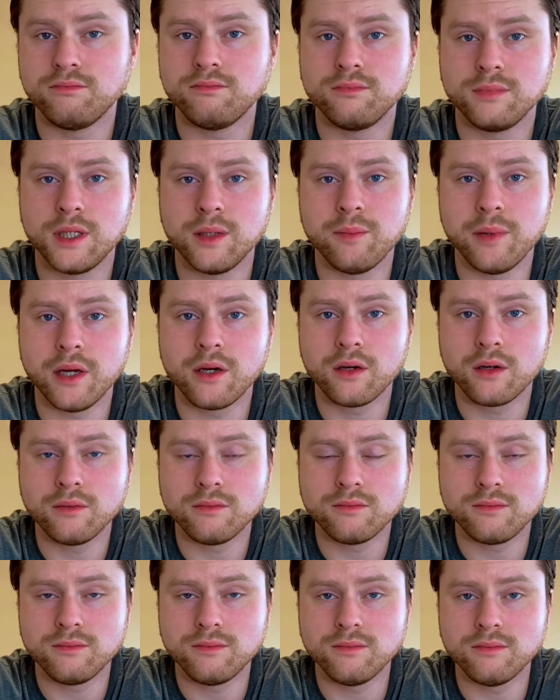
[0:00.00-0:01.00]
get better at
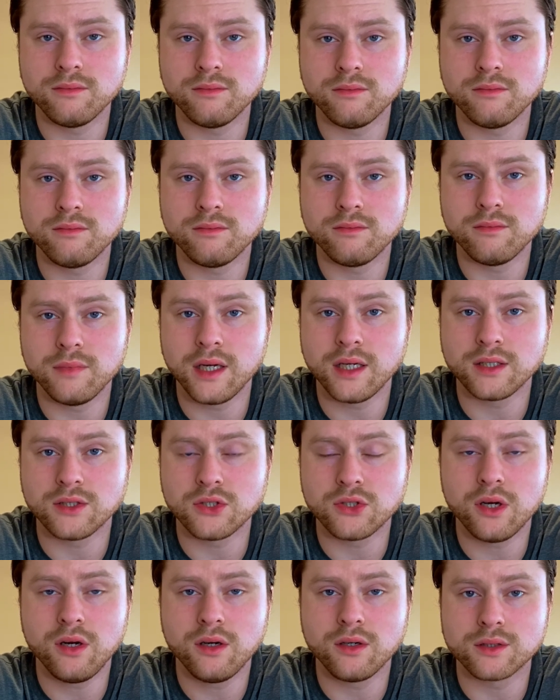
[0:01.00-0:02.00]
making
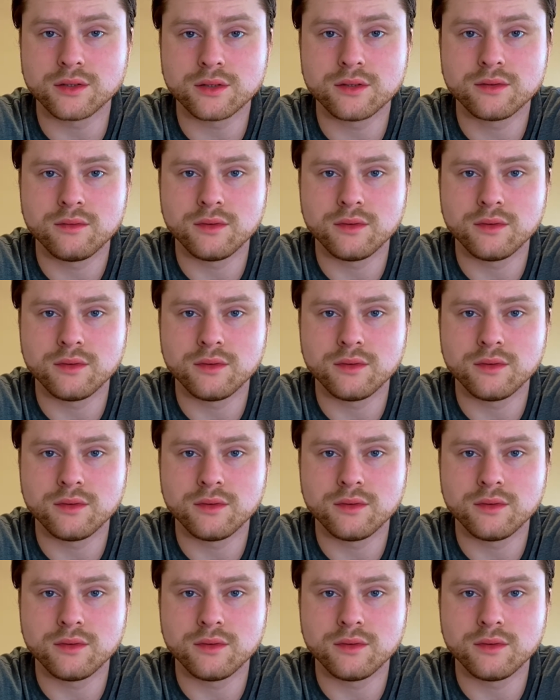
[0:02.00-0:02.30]
songs.